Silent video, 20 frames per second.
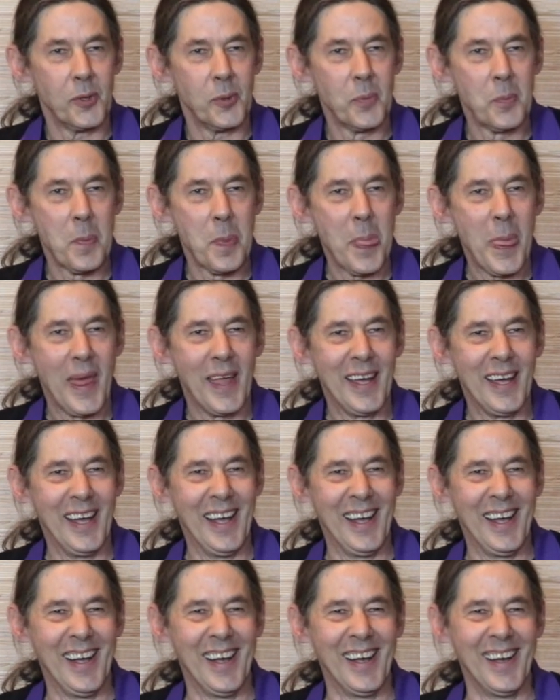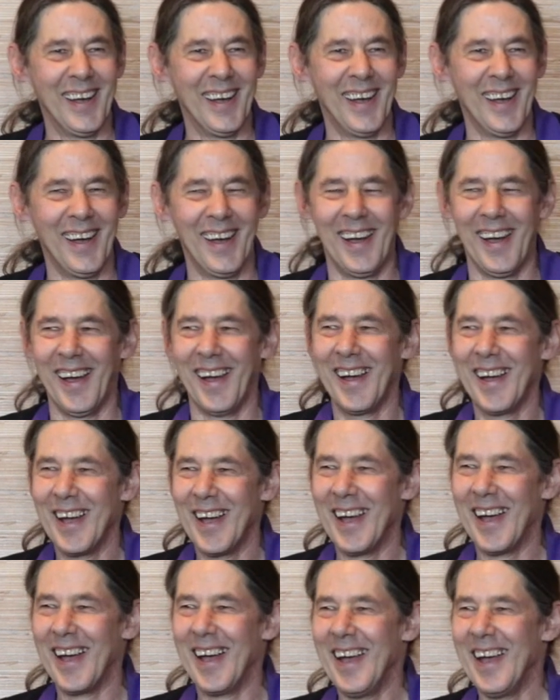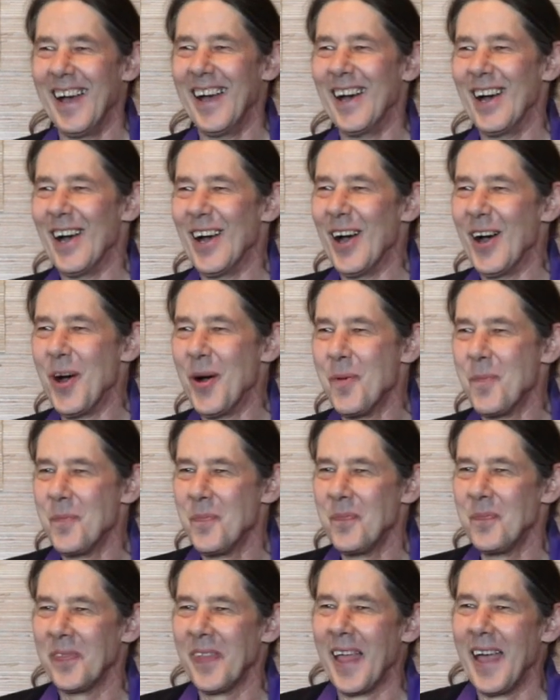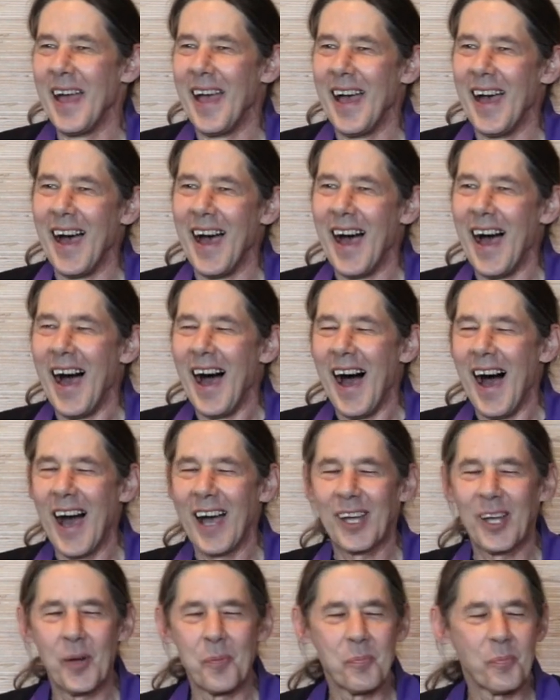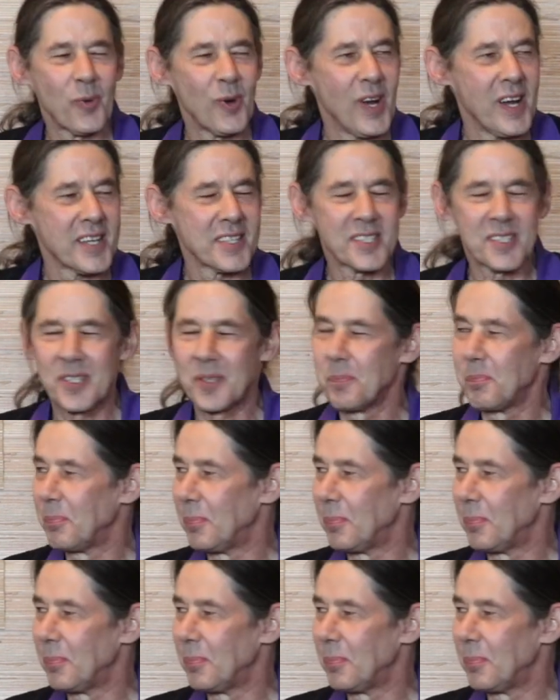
a compressed